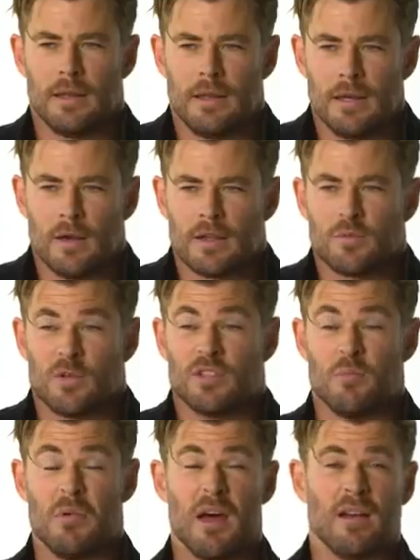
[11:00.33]
You know, that's what
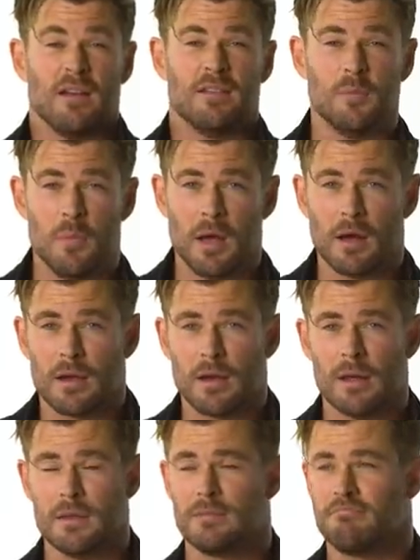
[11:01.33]
it's about. It's about
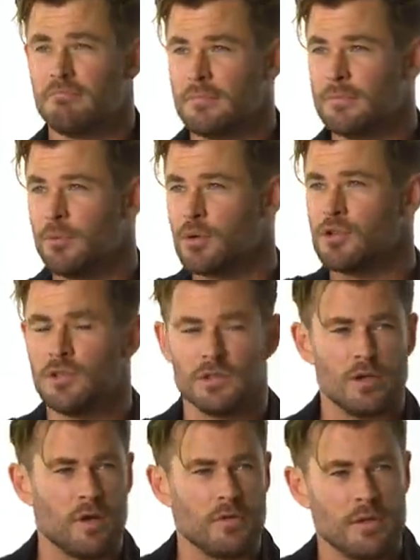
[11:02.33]
kind of pushing
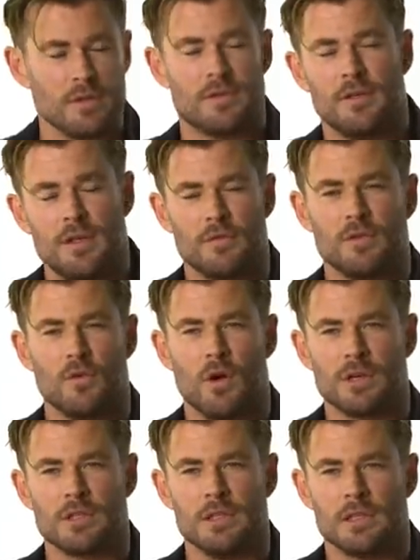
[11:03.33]
yourself in different
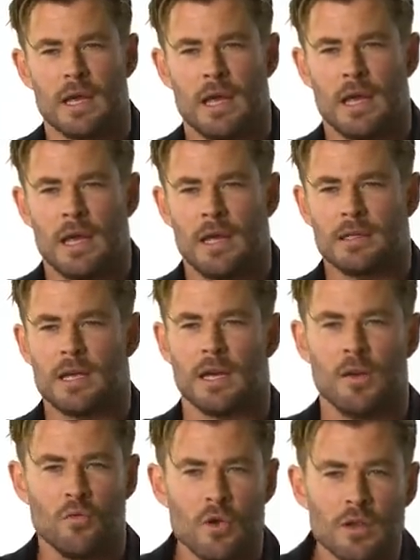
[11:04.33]
directions,
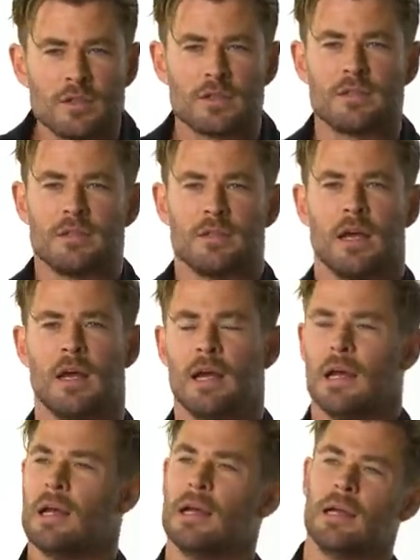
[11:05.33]
taking risks,
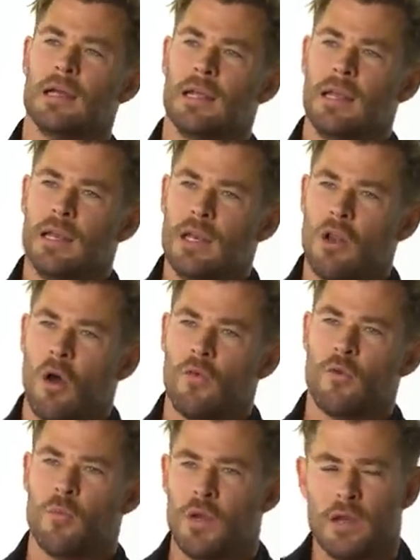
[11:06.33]
uh,
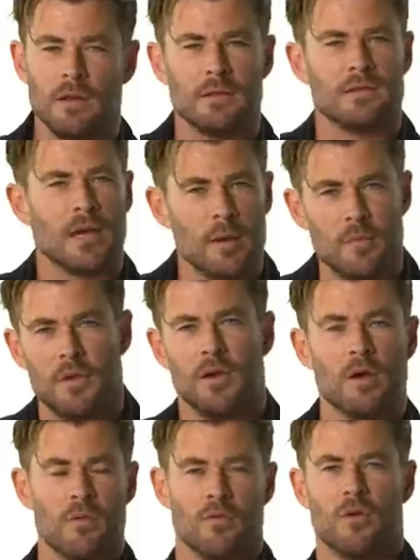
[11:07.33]
not repeating the same
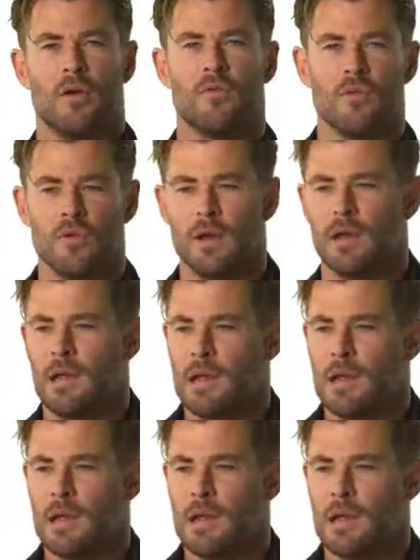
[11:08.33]
thing over and over, and